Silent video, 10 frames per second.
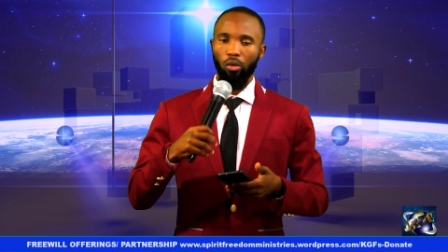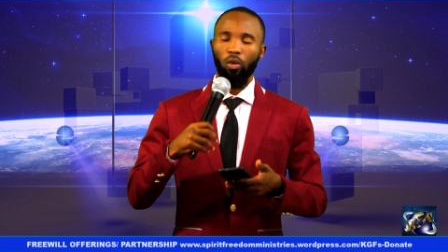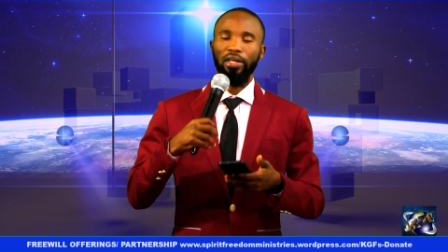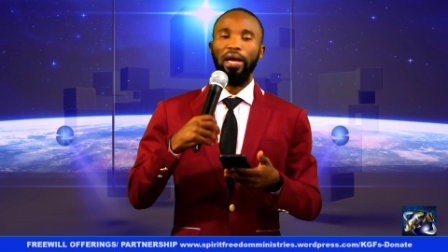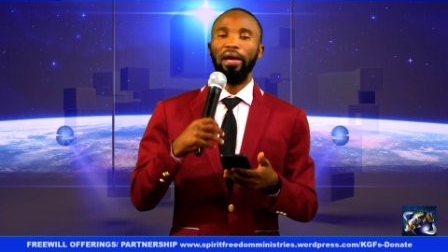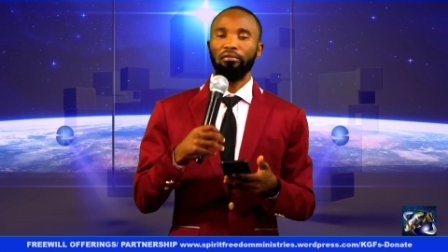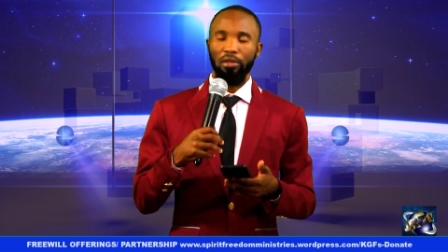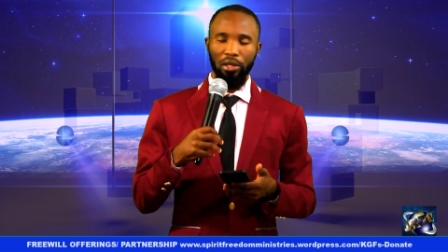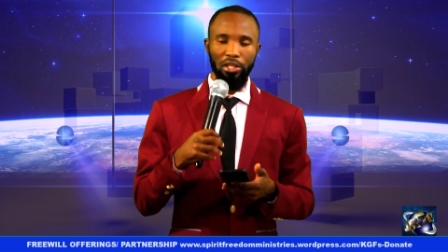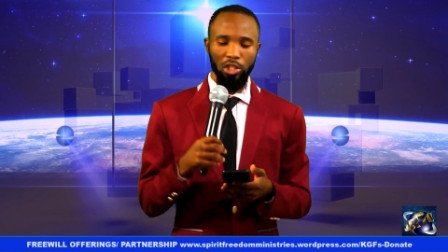
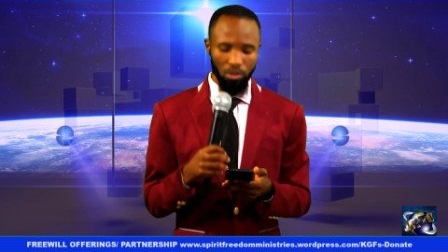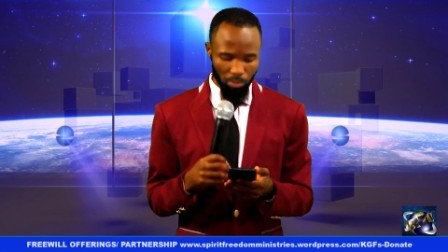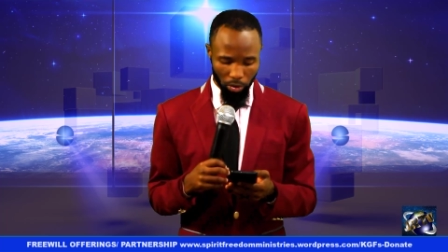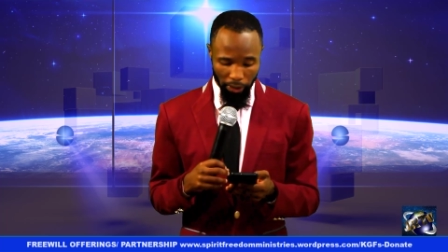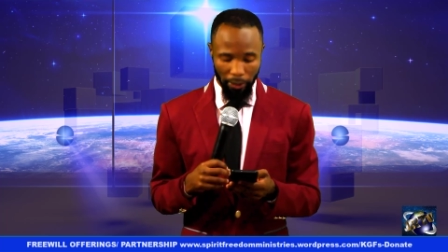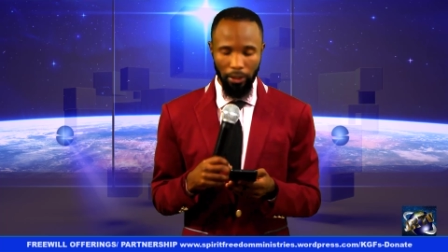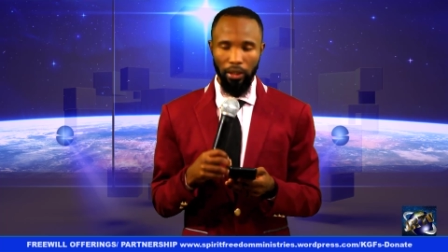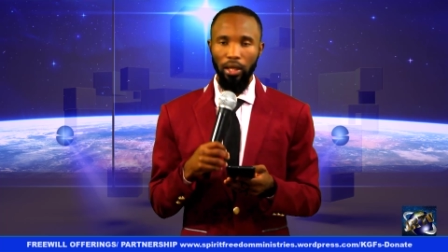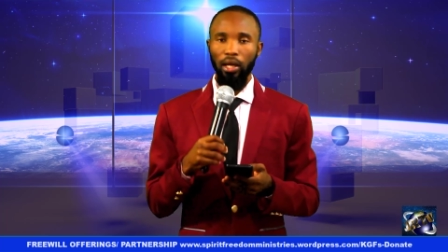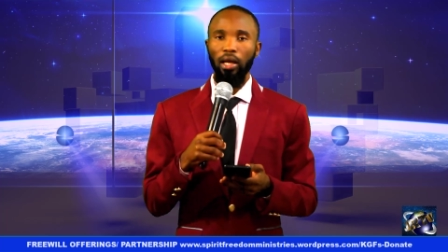whatever that is
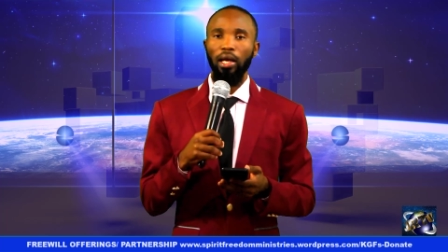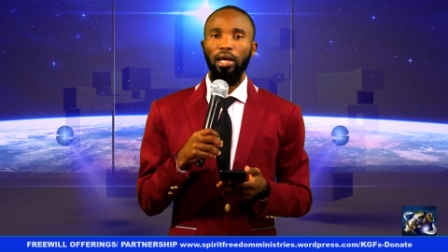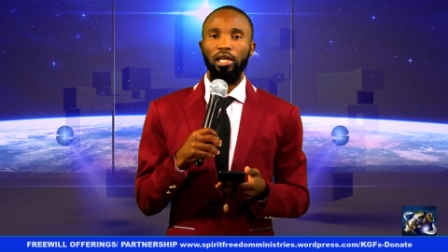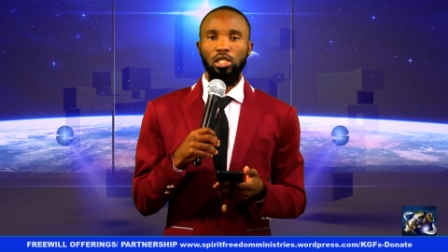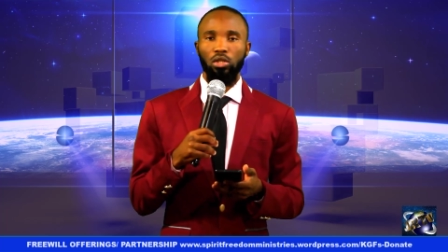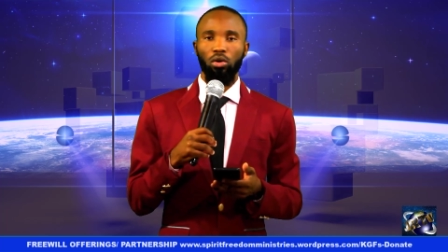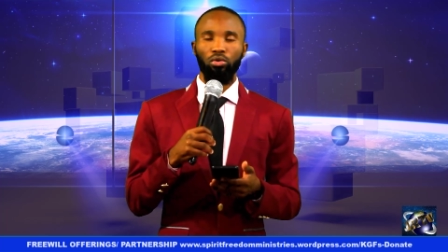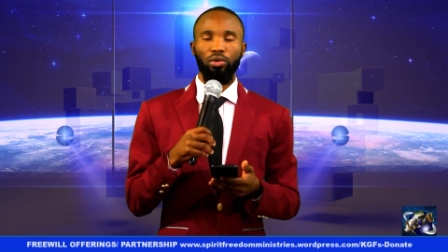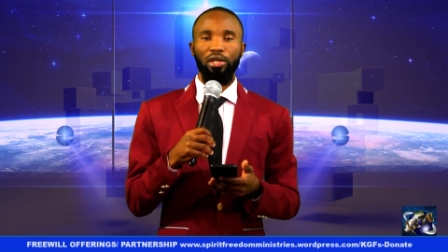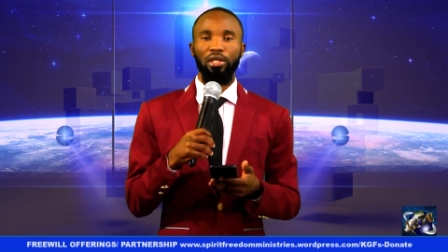spoken has
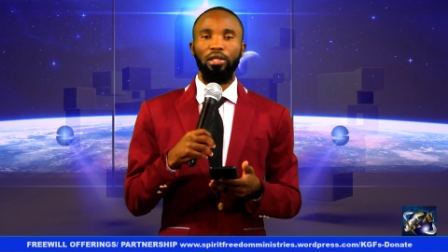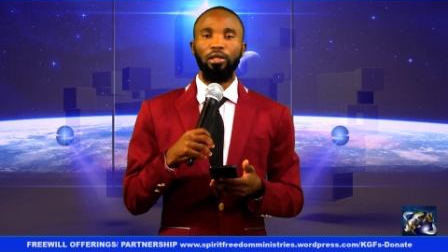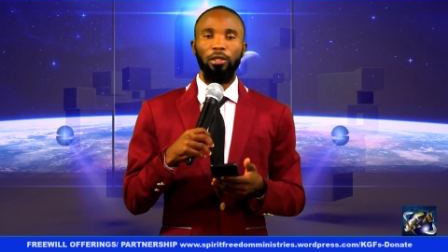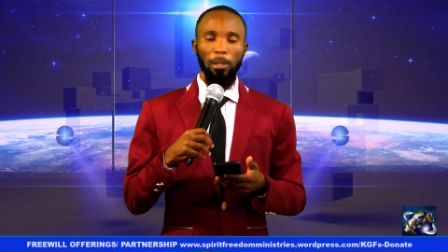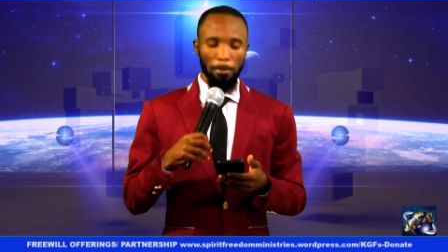already